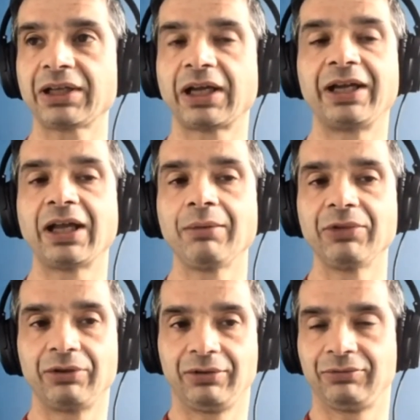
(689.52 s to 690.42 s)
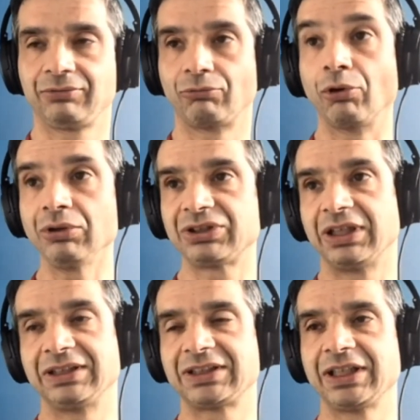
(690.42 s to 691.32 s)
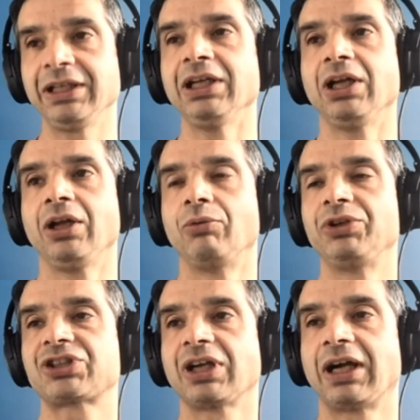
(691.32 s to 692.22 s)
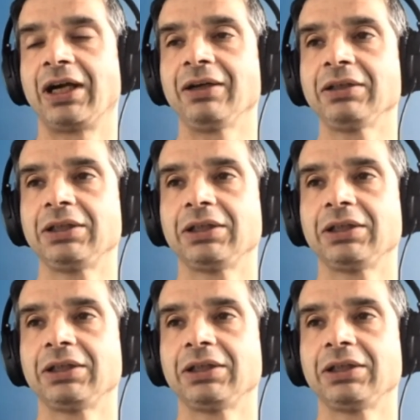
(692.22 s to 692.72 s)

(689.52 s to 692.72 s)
IAM roles, let's say, which are